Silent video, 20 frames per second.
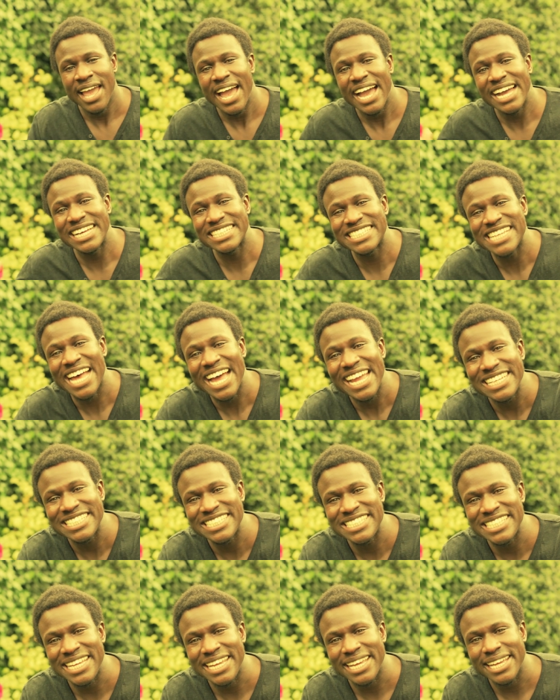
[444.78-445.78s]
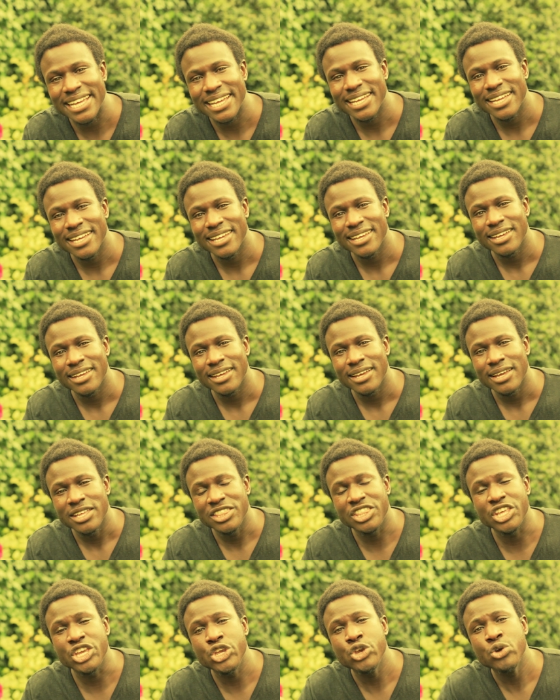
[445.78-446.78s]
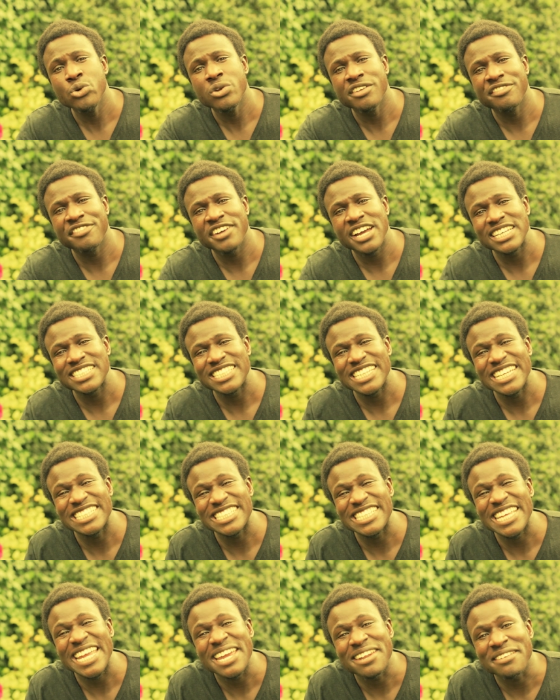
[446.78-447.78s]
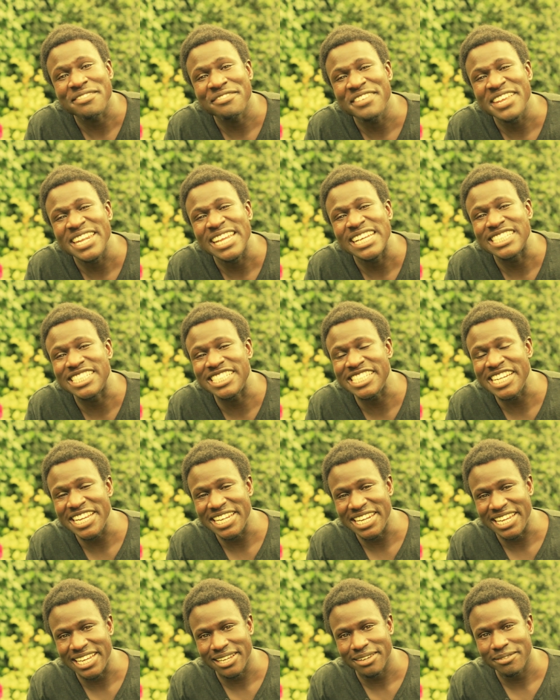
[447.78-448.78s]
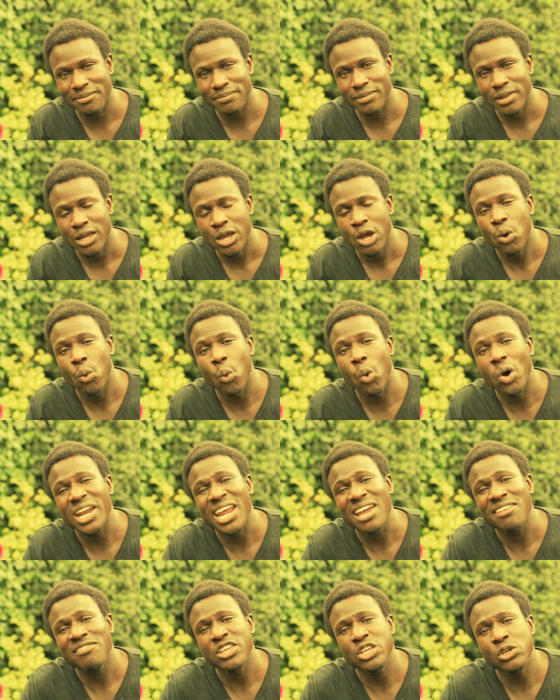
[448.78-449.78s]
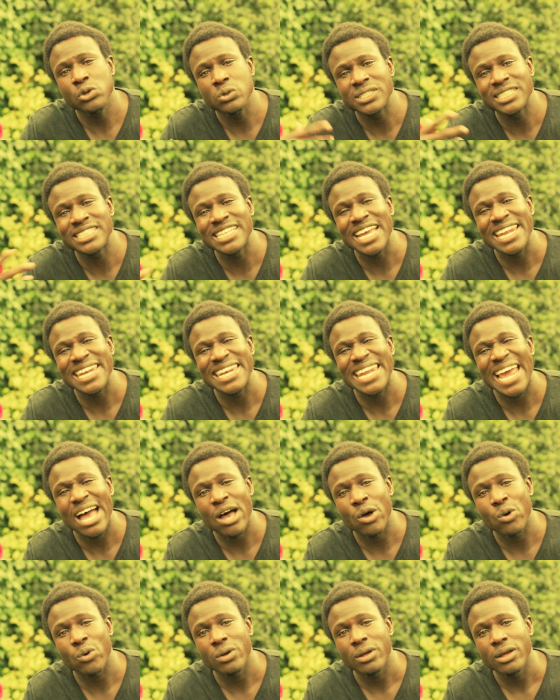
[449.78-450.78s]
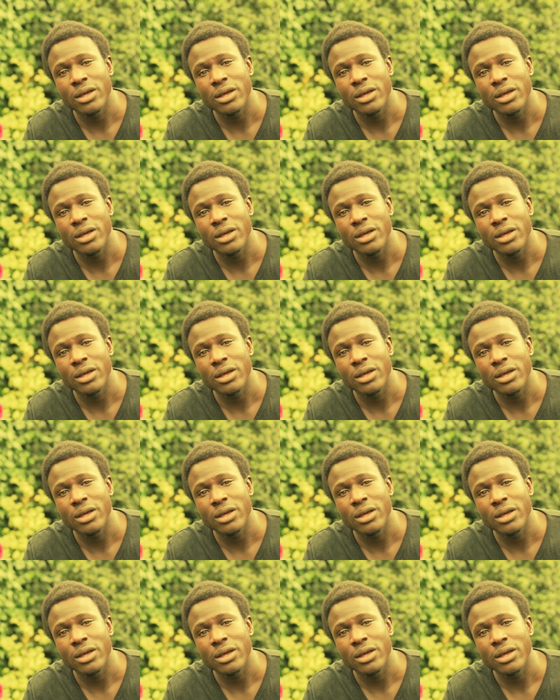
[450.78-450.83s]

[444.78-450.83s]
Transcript: As I see it, the universe is the infinite genie. Whatever you send out